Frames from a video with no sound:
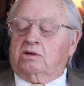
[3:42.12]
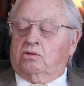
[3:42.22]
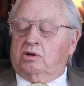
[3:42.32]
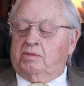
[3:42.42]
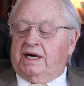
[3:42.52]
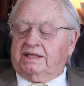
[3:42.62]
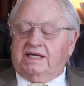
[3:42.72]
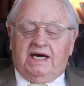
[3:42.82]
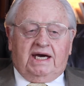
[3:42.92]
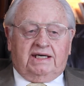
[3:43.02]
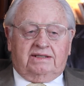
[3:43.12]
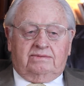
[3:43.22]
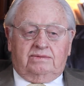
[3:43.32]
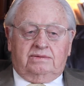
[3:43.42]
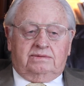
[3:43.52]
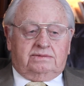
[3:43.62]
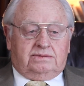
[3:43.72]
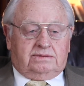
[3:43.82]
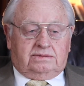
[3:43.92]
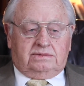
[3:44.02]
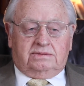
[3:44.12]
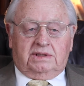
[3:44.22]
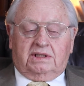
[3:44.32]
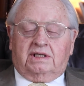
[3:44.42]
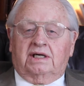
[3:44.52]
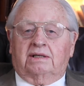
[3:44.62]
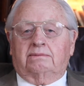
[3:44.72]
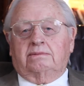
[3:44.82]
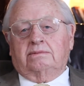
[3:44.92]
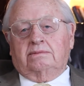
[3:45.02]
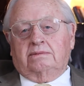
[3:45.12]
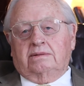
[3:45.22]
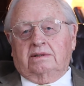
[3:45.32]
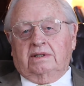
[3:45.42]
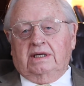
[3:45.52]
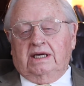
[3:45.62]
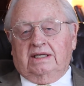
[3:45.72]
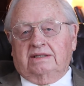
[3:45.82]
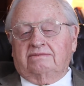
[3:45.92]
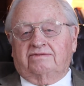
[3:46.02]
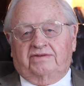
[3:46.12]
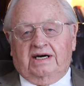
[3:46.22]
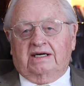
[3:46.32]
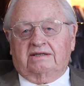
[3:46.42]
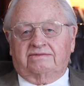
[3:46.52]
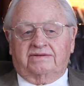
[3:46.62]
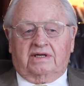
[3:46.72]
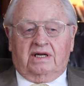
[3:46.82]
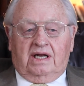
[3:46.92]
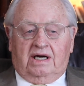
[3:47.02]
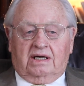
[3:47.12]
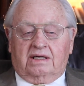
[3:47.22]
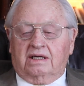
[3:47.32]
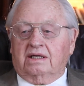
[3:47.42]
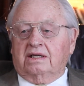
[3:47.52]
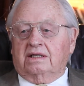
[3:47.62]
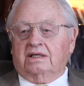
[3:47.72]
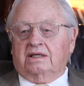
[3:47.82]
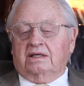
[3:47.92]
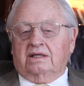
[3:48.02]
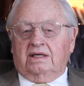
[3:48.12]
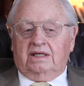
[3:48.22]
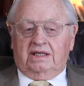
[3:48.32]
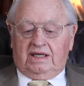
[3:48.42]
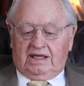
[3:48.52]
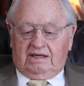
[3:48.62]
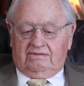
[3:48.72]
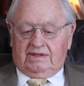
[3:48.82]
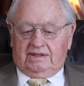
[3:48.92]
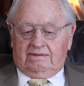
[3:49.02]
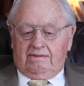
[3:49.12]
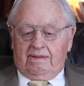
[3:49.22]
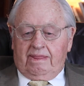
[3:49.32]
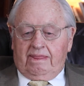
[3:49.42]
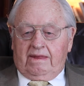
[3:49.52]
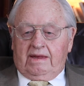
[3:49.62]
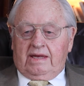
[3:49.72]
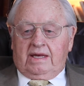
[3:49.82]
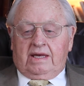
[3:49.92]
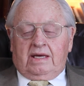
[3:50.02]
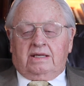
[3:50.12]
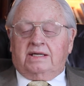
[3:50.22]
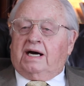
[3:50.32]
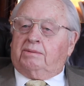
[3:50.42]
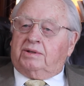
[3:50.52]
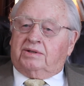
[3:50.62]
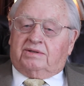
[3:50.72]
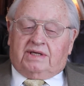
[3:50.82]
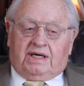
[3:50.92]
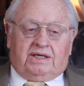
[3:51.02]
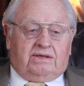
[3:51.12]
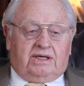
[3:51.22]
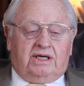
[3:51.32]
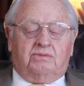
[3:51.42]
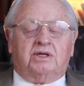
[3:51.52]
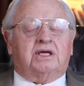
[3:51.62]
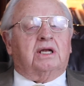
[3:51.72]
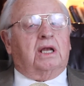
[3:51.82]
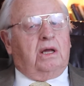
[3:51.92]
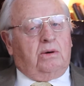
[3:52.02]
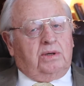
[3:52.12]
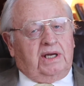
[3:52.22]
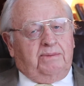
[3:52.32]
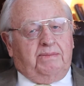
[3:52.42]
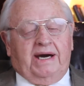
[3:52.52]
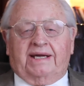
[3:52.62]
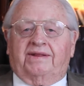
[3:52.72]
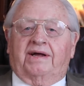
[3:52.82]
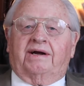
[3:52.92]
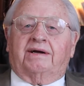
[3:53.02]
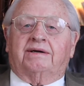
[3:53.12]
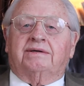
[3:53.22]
Well, my dad would come in at 5 o'clock in the evening. Now I'm going to tell you, it would get lonely back there.